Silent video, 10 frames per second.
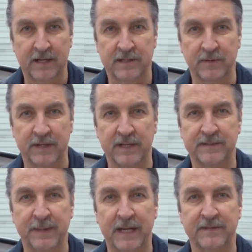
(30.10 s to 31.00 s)
So what
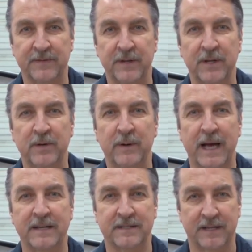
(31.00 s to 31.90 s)
this means for you
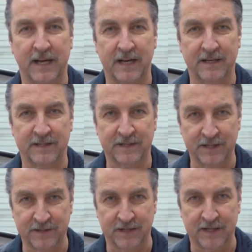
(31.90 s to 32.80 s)
as a
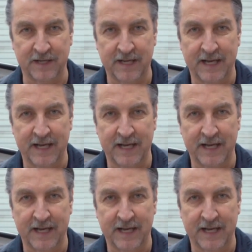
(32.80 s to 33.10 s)
diagnostician